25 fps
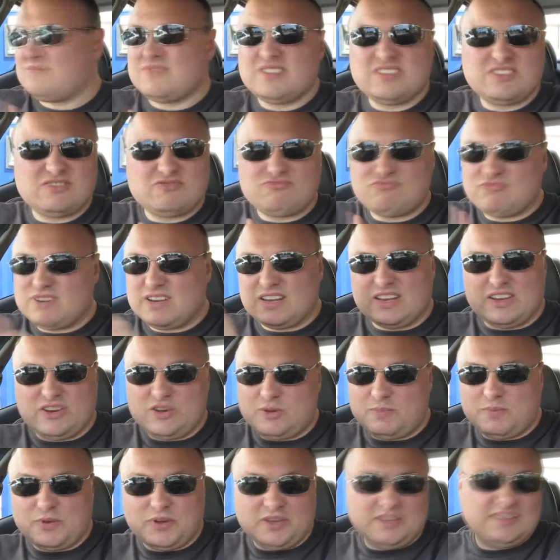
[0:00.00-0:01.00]
there's really
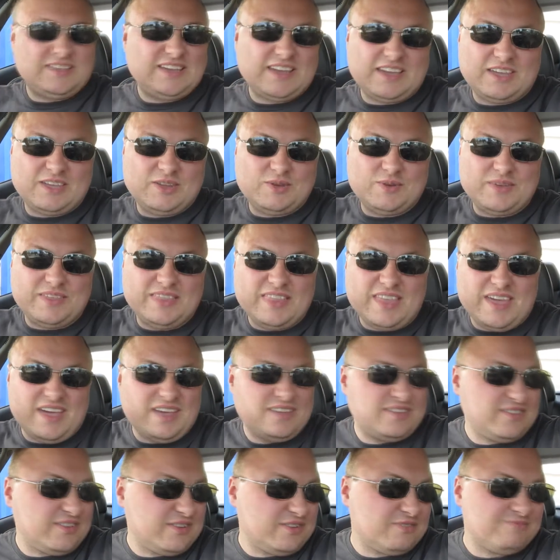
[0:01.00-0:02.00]
no point in taking you in
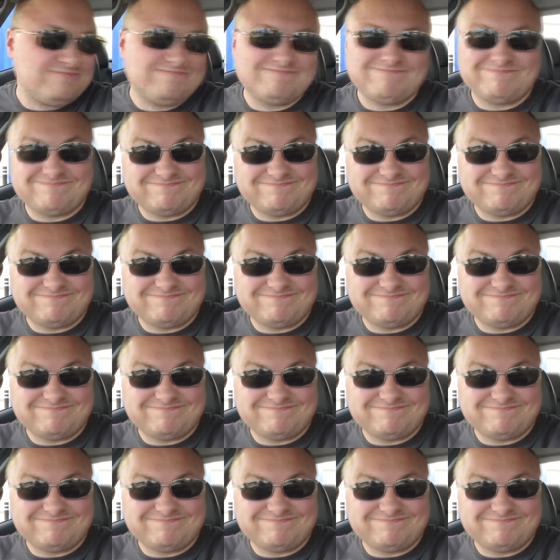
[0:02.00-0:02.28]
there. So,